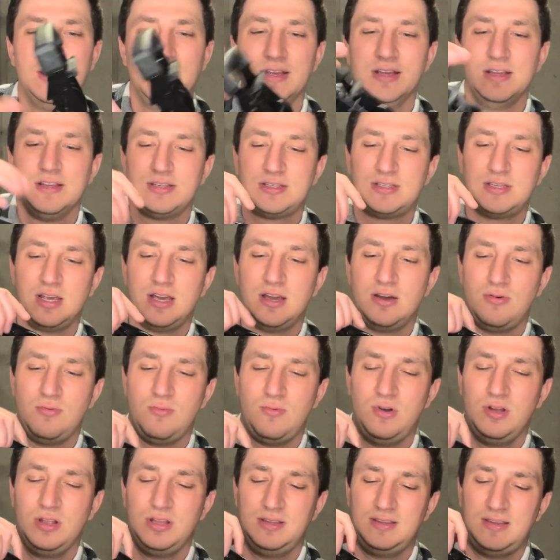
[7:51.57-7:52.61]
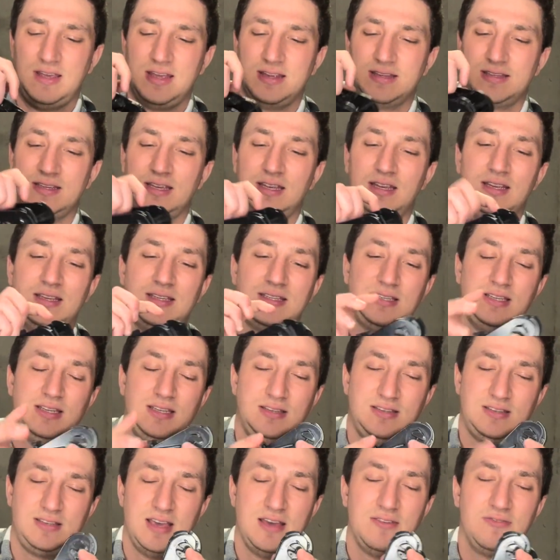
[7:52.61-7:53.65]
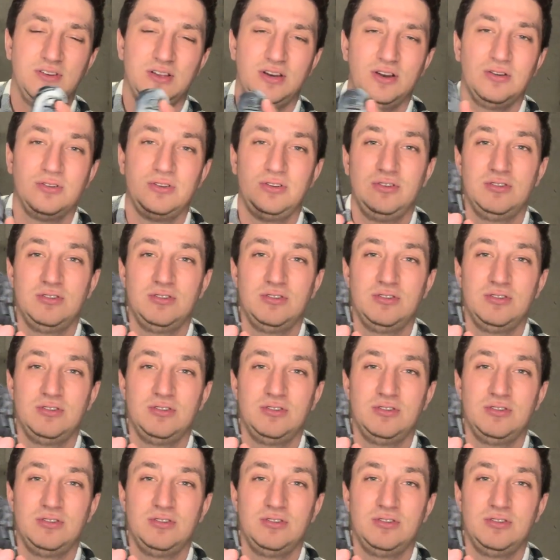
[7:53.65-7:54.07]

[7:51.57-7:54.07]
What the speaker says: So one downside is definitely don't